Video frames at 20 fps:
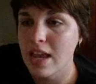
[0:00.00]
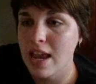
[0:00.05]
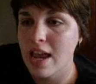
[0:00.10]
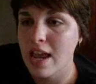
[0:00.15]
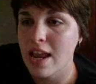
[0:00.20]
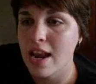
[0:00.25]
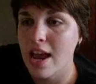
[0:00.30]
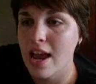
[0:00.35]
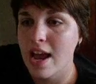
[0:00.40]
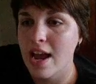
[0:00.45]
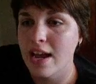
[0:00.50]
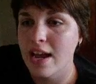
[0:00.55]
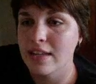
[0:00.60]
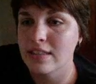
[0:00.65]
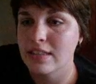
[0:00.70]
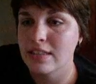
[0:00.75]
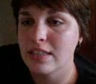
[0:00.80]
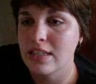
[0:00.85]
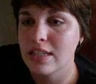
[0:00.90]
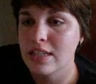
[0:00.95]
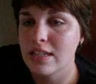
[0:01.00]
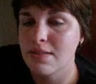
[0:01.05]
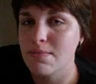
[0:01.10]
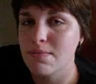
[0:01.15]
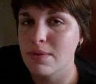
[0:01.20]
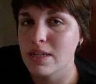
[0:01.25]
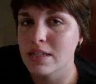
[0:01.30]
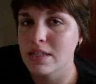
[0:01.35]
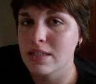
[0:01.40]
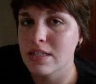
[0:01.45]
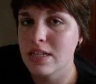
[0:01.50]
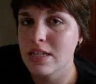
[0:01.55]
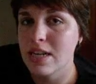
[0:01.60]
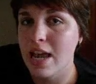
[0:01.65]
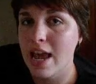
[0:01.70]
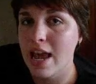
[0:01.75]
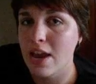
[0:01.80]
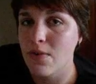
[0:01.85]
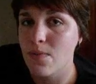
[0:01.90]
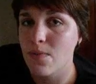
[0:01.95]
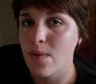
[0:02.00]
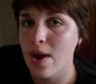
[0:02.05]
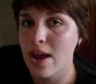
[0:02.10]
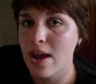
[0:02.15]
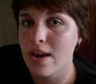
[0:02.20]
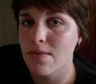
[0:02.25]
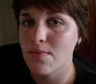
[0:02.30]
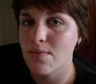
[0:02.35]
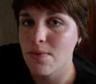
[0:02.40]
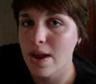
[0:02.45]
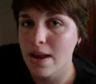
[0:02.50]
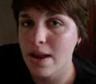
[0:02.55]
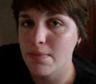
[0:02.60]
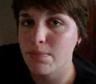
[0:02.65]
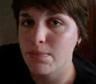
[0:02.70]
and I see, because Nina had bright